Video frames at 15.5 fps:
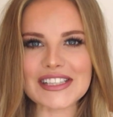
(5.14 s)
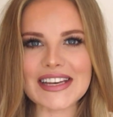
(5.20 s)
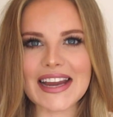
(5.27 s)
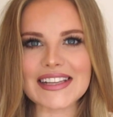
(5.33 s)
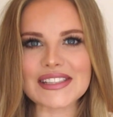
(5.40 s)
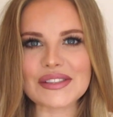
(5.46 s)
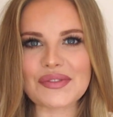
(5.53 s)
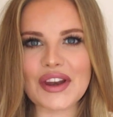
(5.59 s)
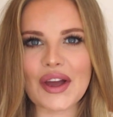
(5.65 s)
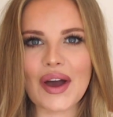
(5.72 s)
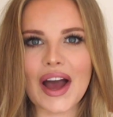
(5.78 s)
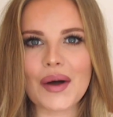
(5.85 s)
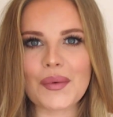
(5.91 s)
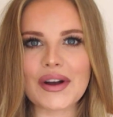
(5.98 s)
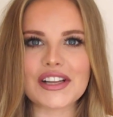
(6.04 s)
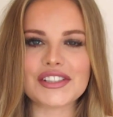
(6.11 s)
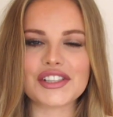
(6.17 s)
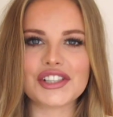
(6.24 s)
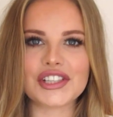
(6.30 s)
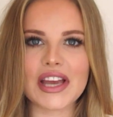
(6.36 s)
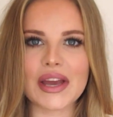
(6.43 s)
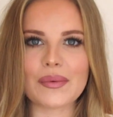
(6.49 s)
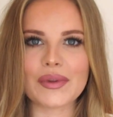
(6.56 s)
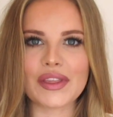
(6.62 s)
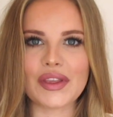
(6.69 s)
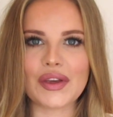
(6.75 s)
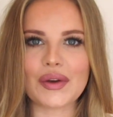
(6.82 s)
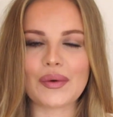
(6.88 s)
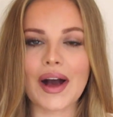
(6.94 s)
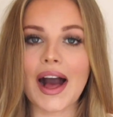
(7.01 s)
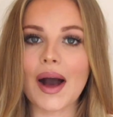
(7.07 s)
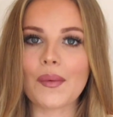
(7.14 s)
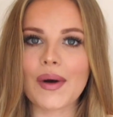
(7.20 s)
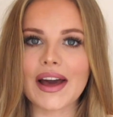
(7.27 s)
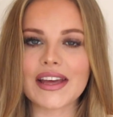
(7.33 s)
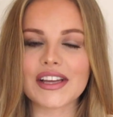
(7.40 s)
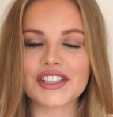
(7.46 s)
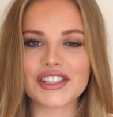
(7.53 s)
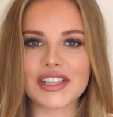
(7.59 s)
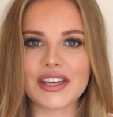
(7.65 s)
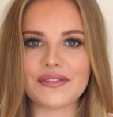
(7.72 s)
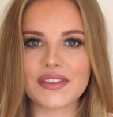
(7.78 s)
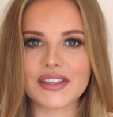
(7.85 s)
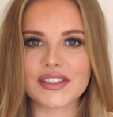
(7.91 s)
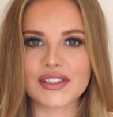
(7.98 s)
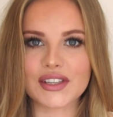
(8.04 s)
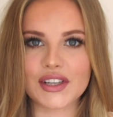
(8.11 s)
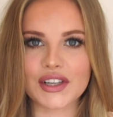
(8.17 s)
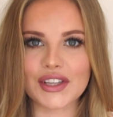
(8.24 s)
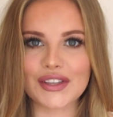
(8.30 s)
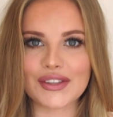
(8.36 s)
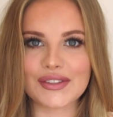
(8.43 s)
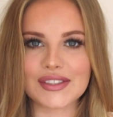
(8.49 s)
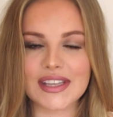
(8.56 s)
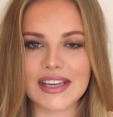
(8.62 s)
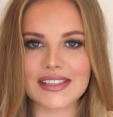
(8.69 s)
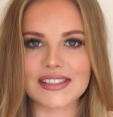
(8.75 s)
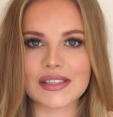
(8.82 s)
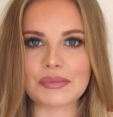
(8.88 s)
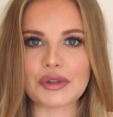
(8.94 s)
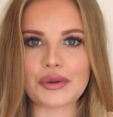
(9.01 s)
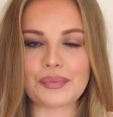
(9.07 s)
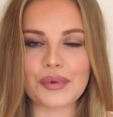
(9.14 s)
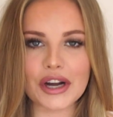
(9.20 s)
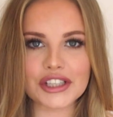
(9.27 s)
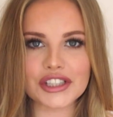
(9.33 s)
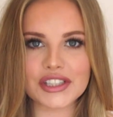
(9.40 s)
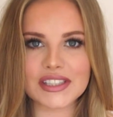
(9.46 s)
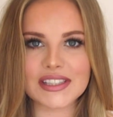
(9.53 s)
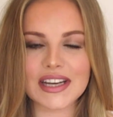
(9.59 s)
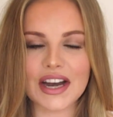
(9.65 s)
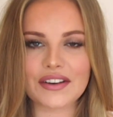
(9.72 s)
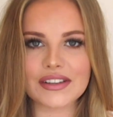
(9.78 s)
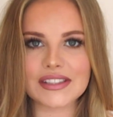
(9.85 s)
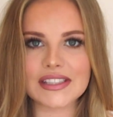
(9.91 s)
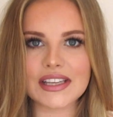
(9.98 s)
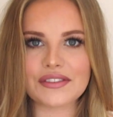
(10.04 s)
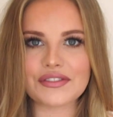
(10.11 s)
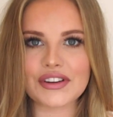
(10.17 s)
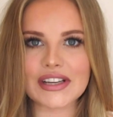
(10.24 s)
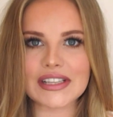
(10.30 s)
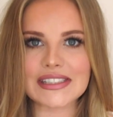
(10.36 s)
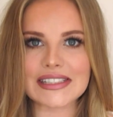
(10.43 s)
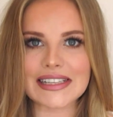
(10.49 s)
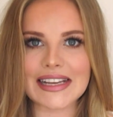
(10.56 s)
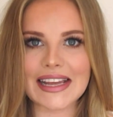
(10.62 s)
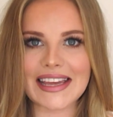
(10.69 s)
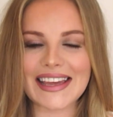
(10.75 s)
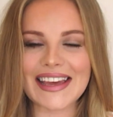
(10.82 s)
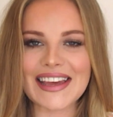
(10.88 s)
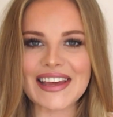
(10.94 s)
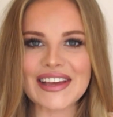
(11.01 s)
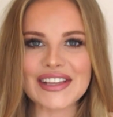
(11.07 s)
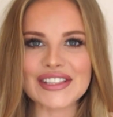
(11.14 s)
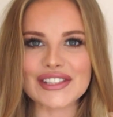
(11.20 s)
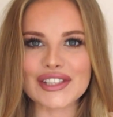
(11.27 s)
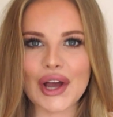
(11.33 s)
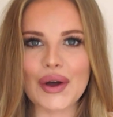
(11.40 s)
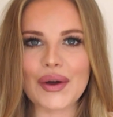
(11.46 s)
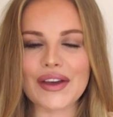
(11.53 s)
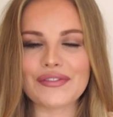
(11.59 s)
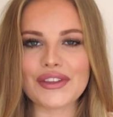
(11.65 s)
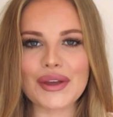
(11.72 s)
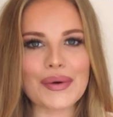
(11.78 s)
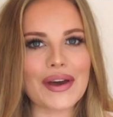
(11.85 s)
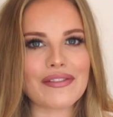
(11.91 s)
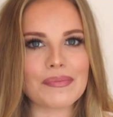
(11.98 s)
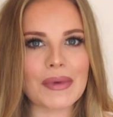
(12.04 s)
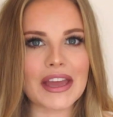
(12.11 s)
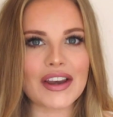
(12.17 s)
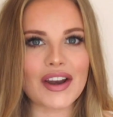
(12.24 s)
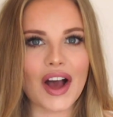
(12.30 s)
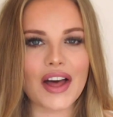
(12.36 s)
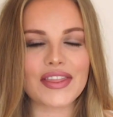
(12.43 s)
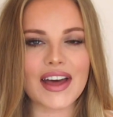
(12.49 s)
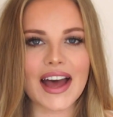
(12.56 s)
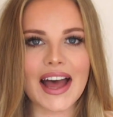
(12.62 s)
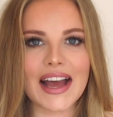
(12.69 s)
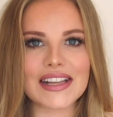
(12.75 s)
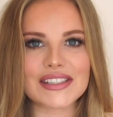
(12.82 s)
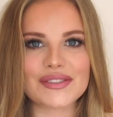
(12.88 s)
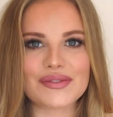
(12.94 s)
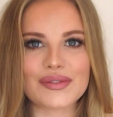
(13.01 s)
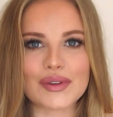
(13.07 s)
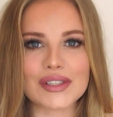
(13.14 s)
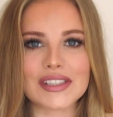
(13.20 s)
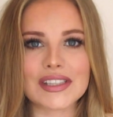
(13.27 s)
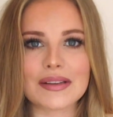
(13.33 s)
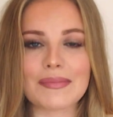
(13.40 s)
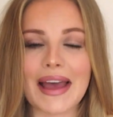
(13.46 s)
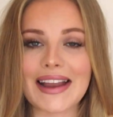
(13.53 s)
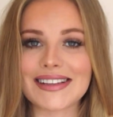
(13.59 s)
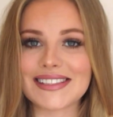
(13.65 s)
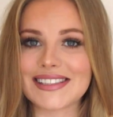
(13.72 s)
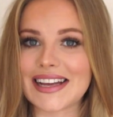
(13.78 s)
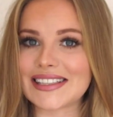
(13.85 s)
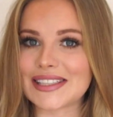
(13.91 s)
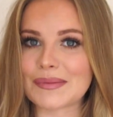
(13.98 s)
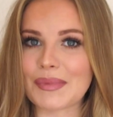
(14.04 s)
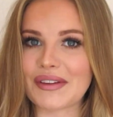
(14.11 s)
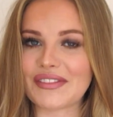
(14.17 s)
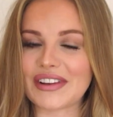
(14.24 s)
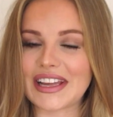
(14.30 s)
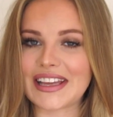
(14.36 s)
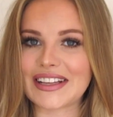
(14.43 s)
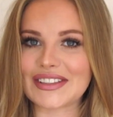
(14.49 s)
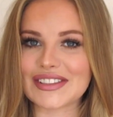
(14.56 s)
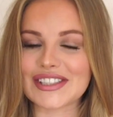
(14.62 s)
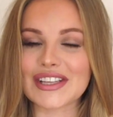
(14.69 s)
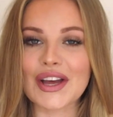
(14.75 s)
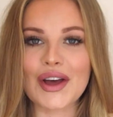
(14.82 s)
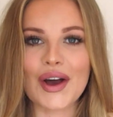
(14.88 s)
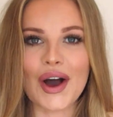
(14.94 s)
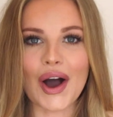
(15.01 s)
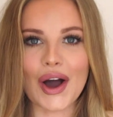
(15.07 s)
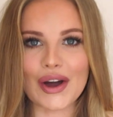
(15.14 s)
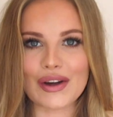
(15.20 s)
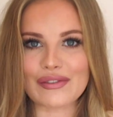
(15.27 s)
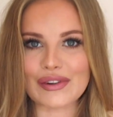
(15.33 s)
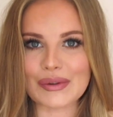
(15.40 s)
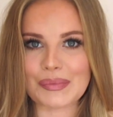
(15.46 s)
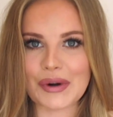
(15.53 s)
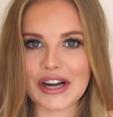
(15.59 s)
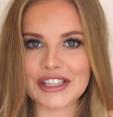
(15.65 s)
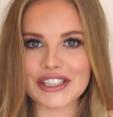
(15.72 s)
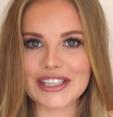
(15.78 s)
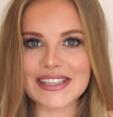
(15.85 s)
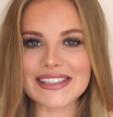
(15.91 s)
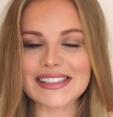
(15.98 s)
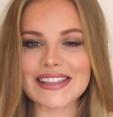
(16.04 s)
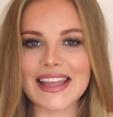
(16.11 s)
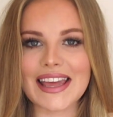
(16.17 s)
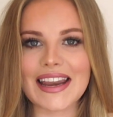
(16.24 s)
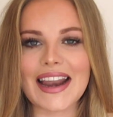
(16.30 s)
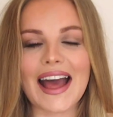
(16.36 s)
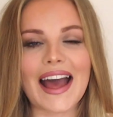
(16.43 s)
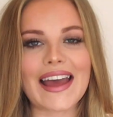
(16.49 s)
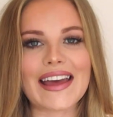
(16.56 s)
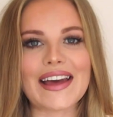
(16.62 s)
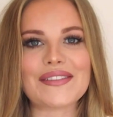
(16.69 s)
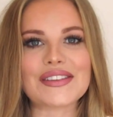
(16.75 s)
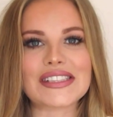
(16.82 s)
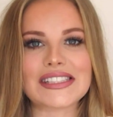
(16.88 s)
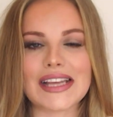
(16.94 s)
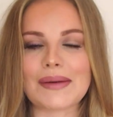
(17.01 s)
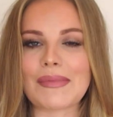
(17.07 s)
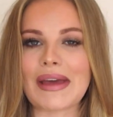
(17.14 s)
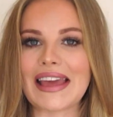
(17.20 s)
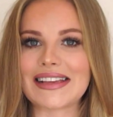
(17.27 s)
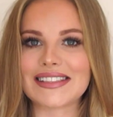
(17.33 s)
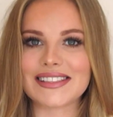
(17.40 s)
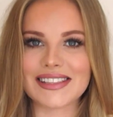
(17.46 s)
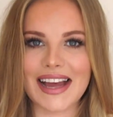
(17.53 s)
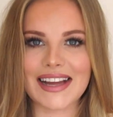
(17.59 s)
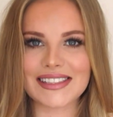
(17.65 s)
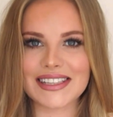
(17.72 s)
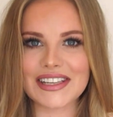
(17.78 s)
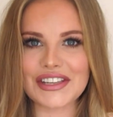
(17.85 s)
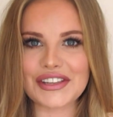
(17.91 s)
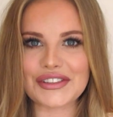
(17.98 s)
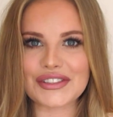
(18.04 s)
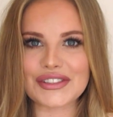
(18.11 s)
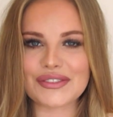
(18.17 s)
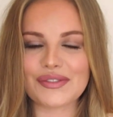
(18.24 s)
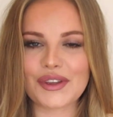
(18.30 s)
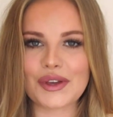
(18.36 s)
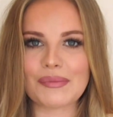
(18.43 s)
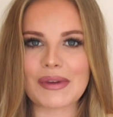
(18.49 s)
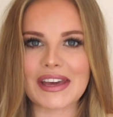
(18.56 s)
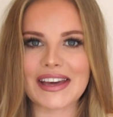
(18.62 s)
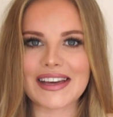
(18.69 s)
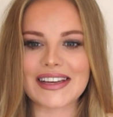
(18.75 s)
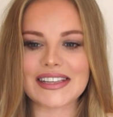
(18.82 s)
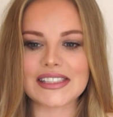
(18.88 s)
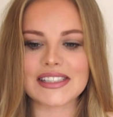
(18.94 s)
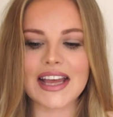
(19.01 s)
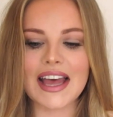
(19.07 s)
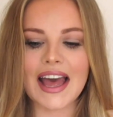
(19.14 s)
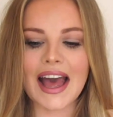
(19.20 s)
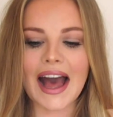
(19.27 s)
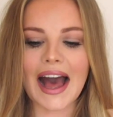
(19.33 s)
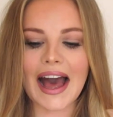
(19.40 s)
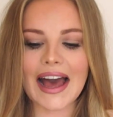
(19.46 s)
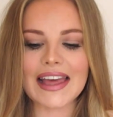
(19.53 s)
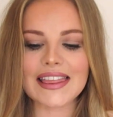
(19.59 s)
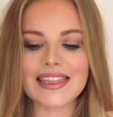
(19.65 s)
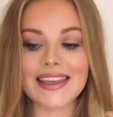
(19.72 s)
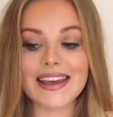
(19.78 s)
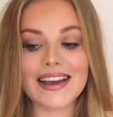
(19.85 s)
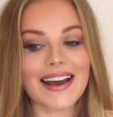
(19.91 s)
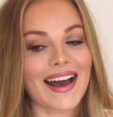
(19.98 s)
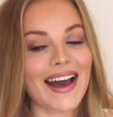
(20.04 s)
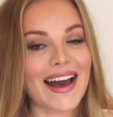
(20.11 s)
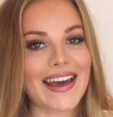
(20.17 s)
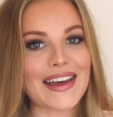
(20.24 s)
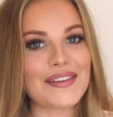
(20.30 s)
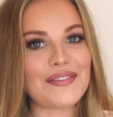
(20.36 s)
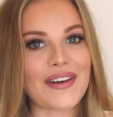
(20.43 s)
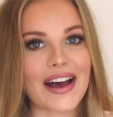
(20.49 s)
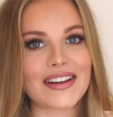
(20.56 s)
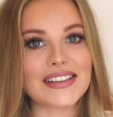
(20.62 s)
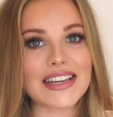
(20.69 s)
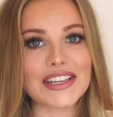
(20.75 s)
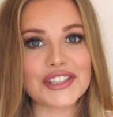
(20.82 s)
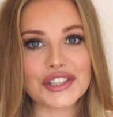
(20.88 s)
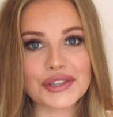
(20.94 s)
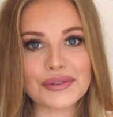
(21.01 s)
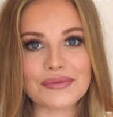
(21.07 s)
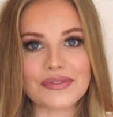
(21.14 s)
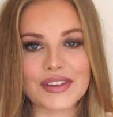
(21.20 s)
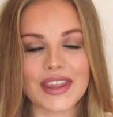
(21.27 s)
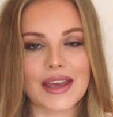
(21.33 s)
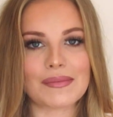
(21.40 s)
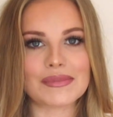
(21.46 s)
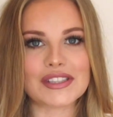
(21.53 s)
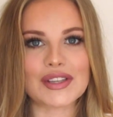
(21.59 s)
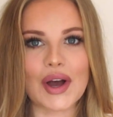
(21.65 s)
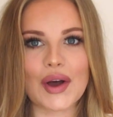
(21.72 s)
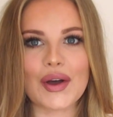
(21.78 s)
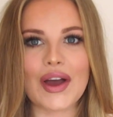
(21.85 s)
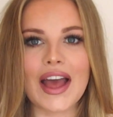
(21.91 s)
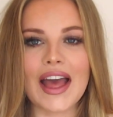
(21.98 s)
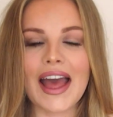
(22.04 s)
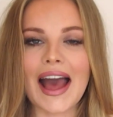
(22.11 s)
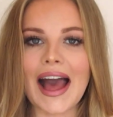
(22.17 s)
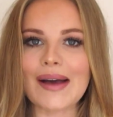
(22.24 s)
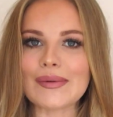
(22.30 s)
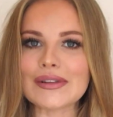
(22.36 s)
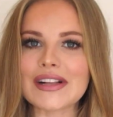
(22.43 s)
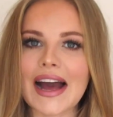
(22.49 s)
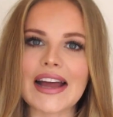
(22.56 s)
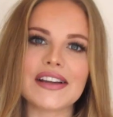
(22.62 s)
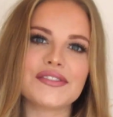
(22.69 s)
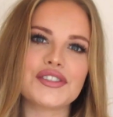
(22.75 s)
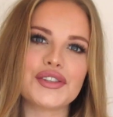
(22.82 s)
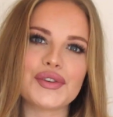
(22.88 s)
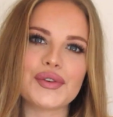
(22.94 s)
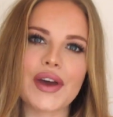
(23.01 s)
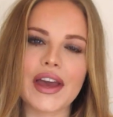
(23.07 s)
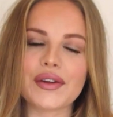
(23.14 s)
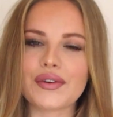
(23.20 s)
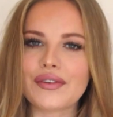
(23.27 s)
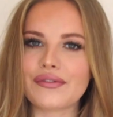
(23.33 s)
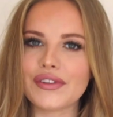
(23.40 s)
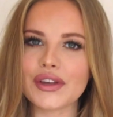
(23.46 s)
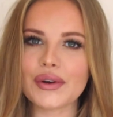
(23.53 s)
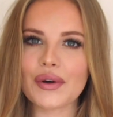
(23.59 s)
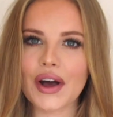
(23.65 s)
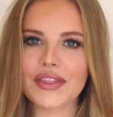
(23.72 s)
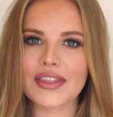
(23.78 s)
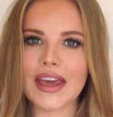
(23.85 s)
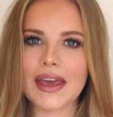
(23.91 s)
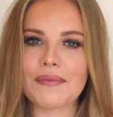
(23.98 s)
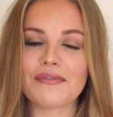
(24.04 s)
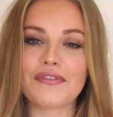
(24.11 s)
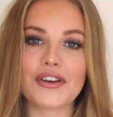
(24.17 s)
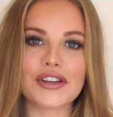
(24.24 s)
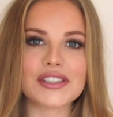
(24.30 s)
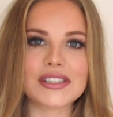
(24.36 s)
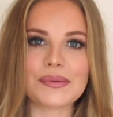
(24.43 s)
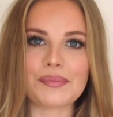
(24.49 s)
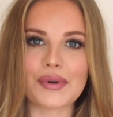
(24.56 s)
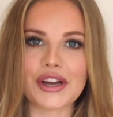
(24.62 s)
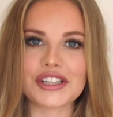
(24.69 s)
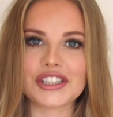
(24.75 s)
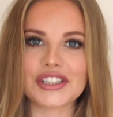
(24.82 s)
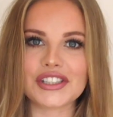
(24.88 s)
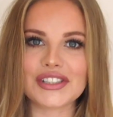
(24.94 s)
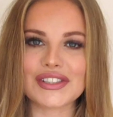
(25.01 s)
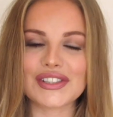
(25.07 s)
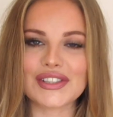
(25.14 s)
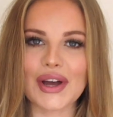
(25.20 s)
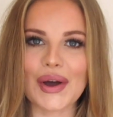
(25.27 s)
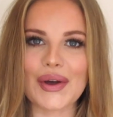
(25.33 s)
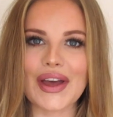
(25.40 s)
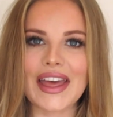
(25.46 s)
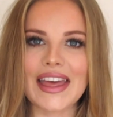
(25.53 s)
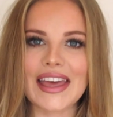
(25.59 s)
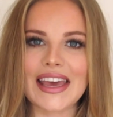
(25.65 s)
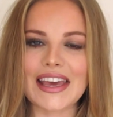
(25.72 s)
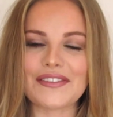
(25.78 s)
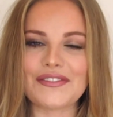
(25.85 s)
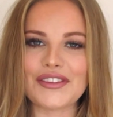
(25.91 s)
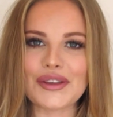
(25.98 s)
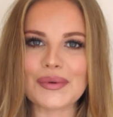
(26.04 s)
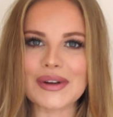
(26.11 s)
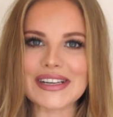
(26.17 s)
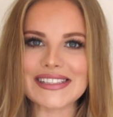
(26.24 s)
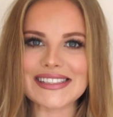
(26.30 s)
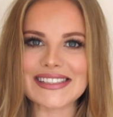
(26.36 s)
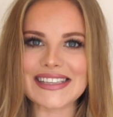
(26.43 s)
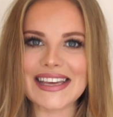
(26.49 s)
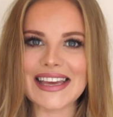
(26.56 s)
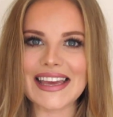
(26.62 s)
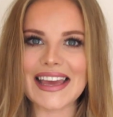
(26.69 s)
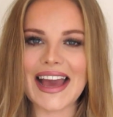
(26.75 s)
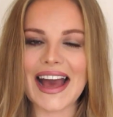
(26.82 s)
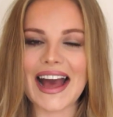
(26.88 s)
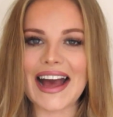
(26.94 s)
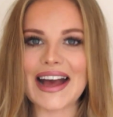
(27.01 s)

today's video, I wanted to share with you how I achieved this look using some new brushes that I received recently. So if you have been on the hunt for some Anastasia Beverly Hills oval brushes, then I have some exciting news for you because I think I have found a dupe for them. So I will kind of do a review on them, first impressions. So if you want to see